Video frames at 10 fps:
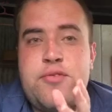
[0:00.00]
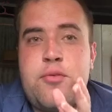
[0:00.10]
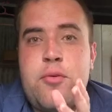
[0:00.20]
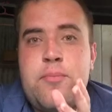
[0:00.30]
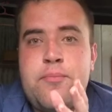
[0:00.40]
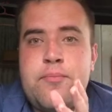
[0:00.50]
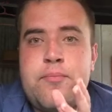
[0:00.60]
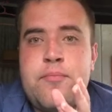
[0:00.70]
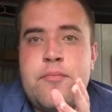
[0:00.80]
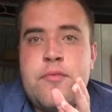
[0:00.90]
Storm
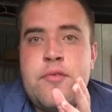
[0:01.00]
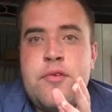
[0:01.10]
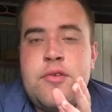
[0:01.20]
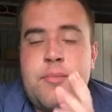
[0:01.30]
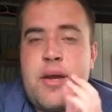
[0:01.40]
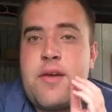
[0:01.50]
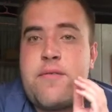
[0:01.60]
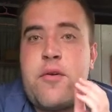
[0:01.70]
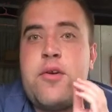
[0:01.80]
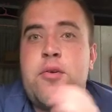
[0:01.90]
to make a
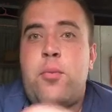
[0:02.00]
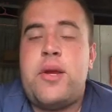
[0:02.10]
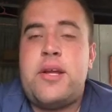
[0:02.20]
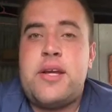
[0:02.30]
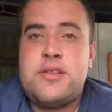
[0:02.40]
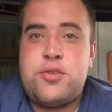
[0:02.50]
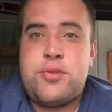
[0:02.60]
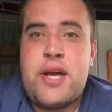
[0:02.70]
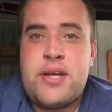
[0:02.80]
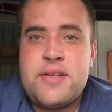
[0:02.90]
very good win against the
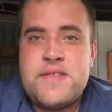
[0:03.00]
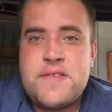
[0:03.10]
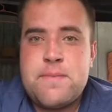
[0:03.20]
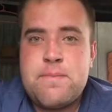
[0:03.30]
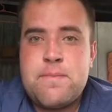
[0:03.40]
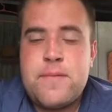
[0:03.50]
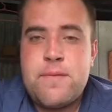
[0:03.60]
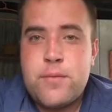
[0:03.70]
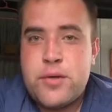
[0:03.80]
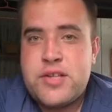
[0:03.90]
Dragons,
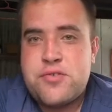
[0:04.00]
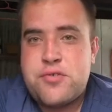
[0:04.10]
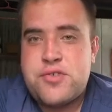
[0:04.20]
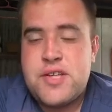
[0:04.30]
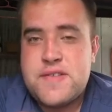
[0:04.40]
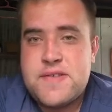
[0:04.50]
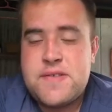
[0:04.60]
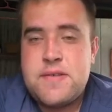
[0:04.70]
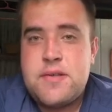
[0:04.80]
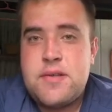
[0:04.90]

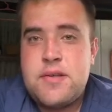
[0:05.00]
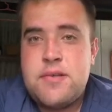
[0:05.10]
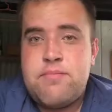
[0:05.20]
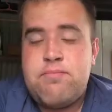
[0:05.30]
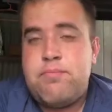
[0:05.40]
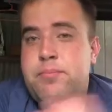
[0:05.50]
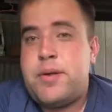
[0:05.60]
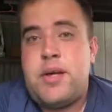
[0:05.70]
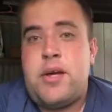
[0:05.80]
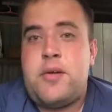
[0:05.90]
42-6.
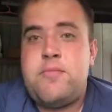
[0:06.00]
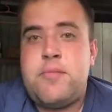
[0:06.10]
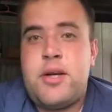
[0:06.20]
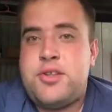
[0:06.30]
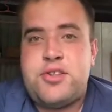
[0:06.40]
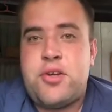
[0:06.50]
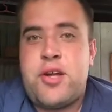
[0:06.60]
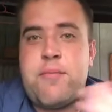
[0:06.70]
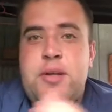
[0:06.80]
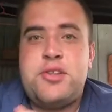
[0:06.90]
But yeah, I just don't
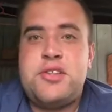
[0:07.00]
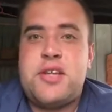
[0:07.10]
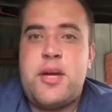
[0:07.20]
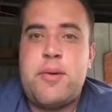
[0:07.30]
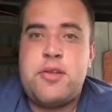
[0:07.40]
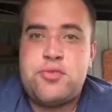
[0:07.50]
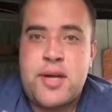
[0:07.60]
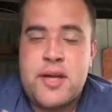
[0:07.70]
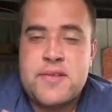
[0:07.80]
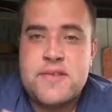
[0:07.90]
have much to say about the
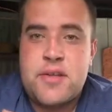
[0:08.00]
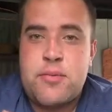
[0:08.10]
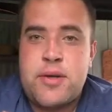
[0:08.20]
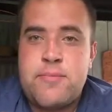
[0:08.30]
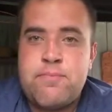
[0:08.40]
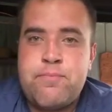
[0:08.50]
Dragons anyway.